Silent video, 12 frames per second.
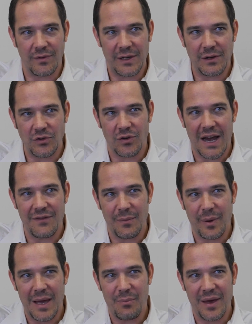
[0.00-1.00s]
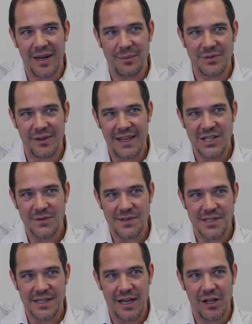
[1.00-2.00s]
can drive the pipette up to the edge of
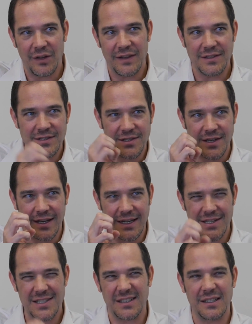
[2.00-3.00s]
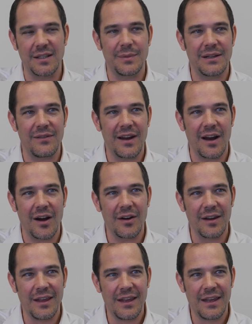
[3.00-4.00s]
a cell and suck in just a little bit of
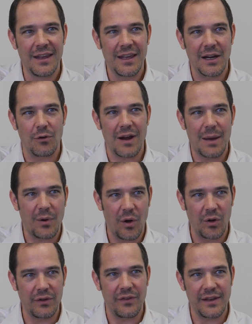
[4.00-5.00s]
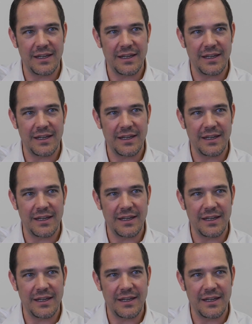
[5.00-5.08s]
air, grab hold of the